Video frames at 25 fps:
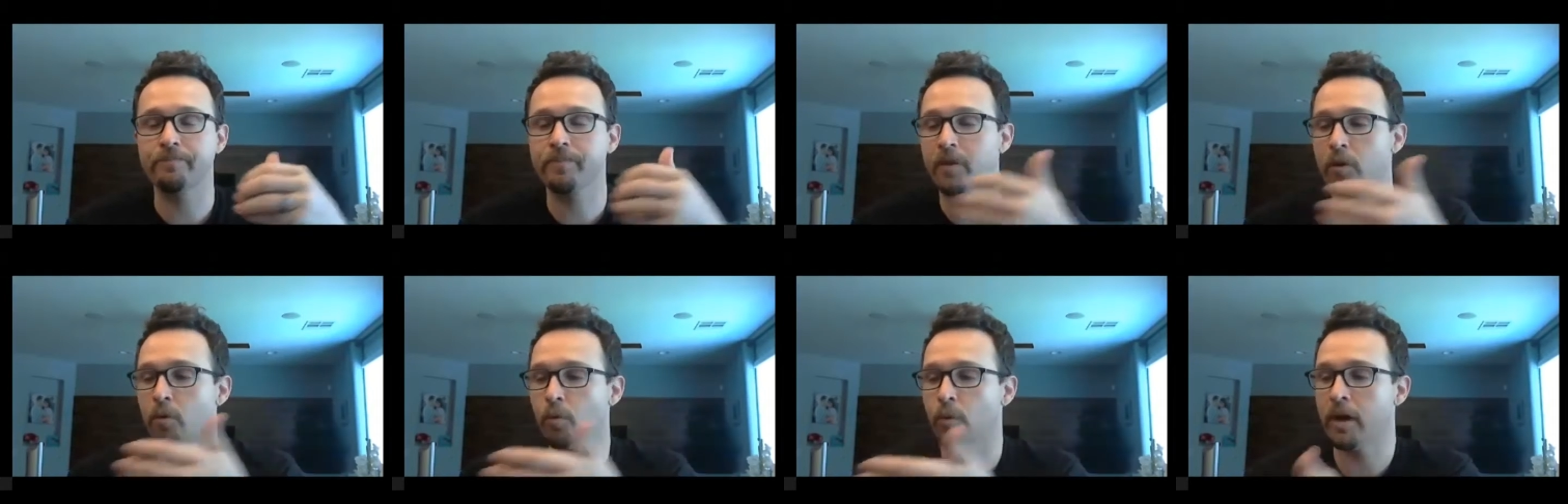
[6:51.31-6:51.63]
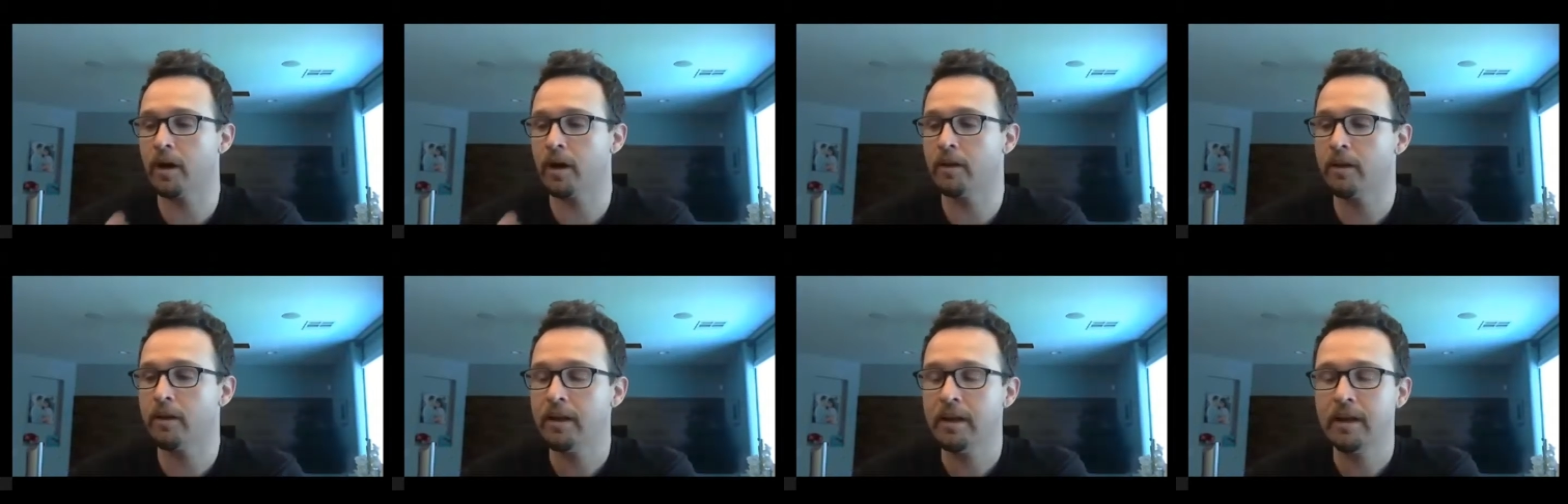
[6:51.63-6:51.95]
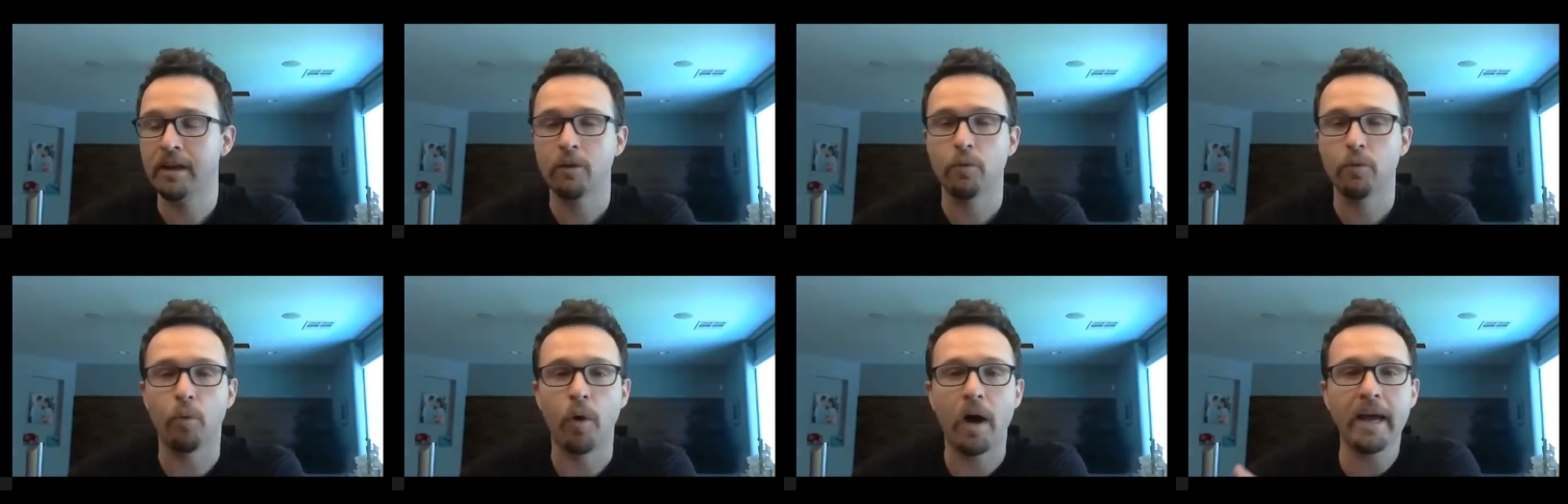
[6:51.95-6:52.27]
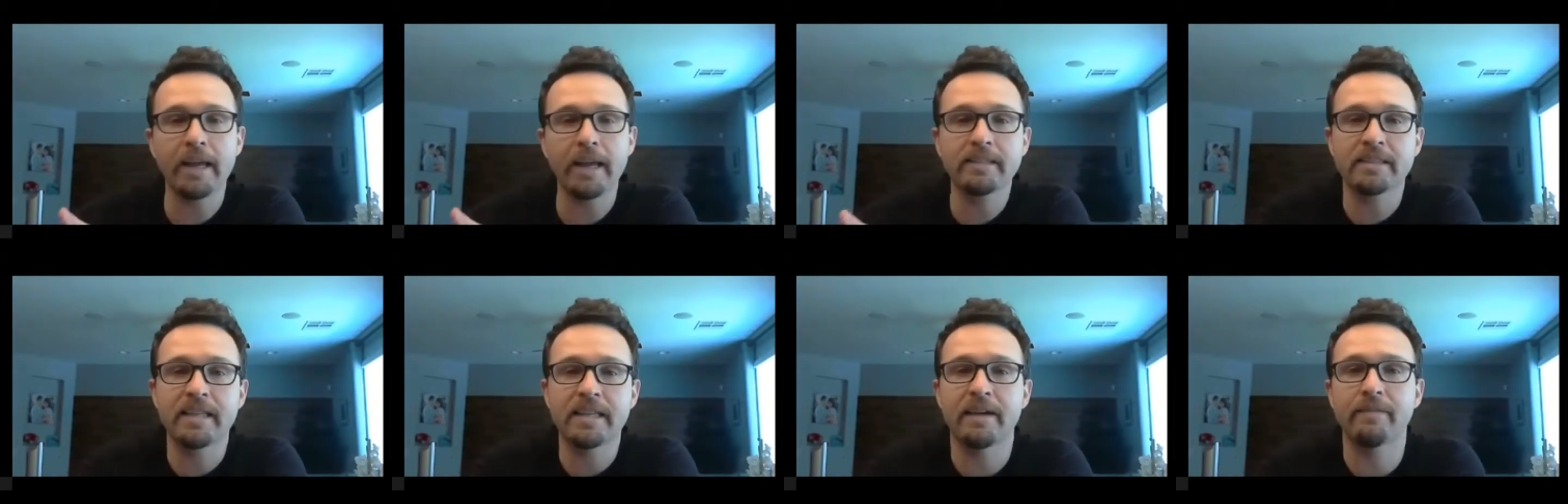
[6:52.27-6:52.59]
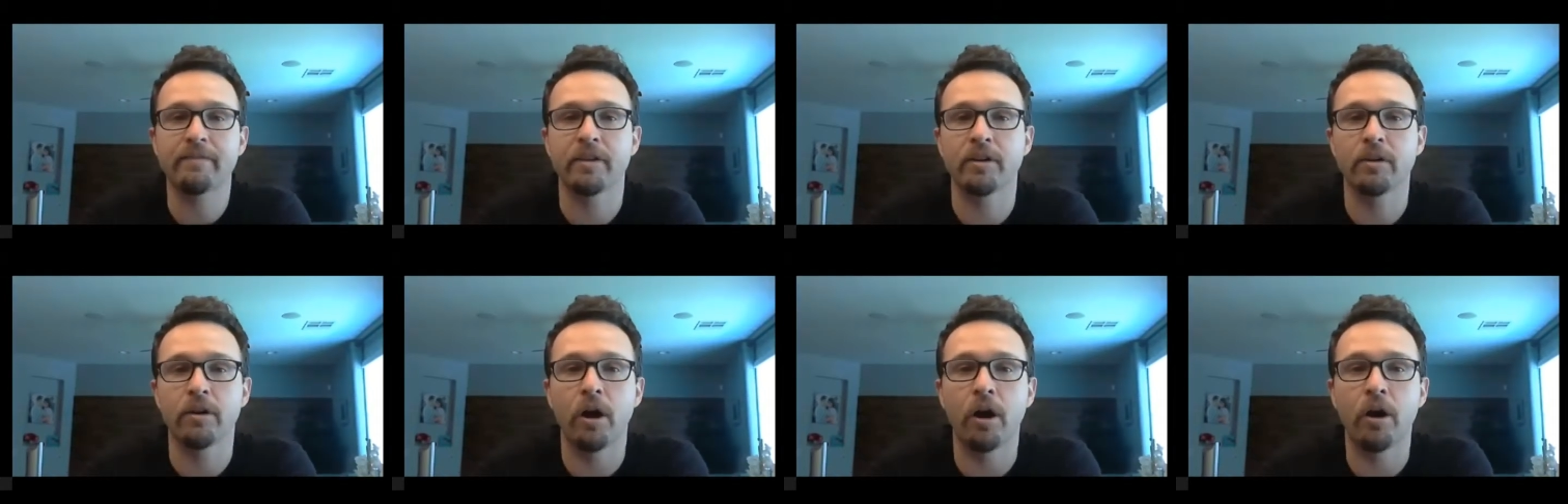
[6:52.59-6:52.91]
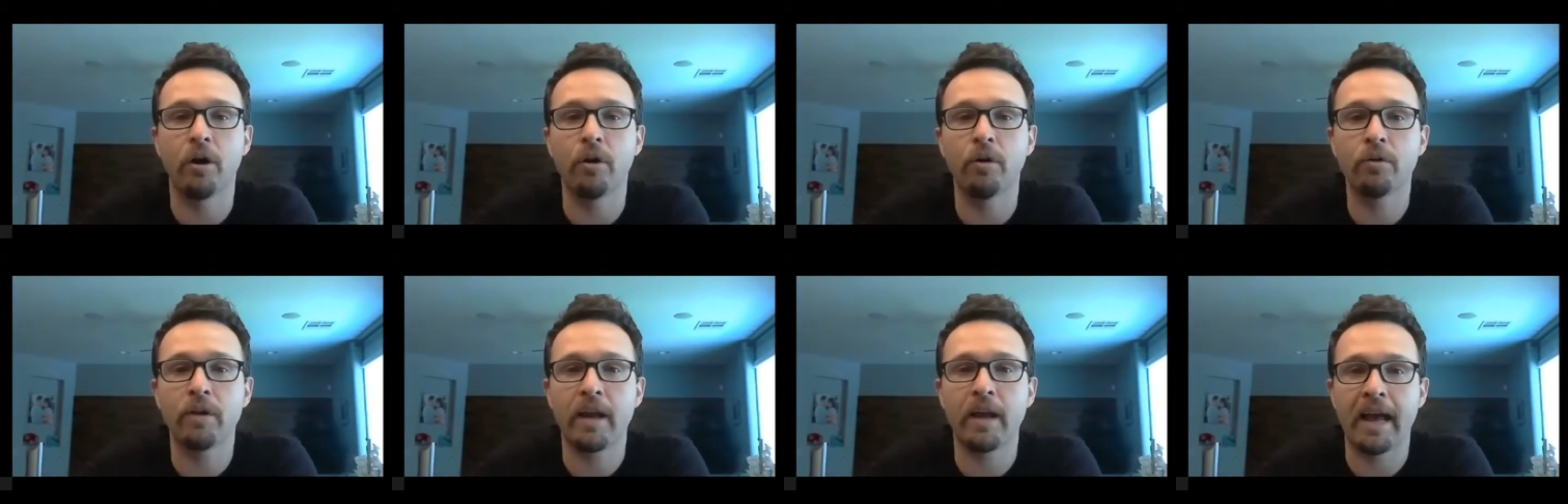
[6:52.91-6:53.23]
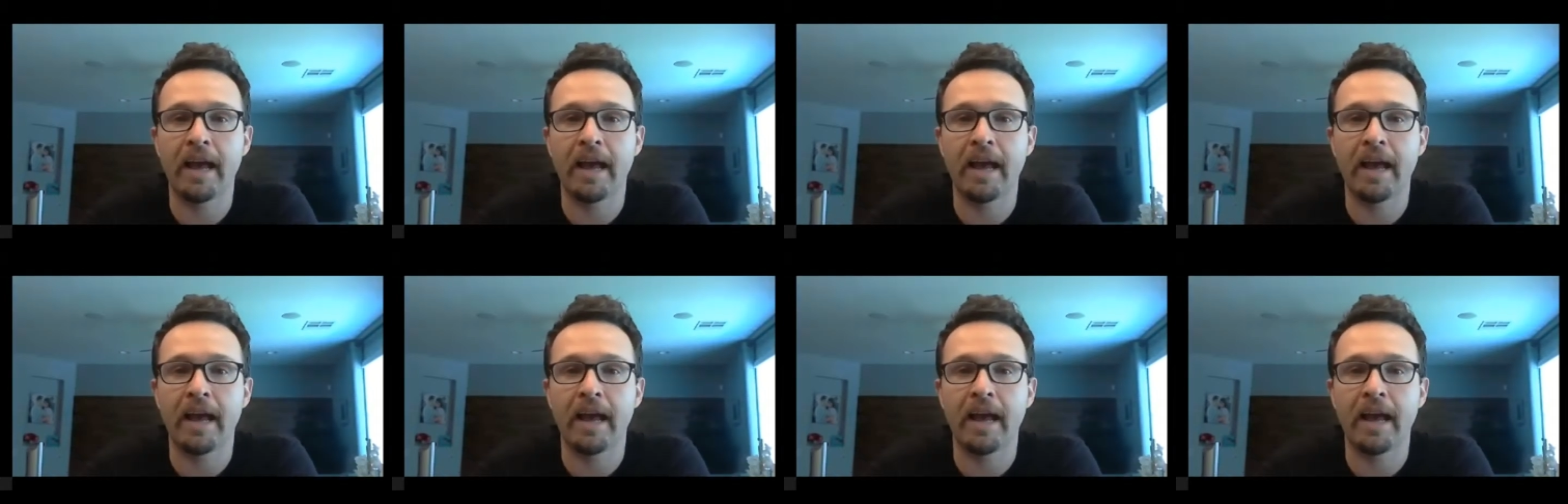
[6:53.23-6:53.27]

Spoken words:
Well, wines have their own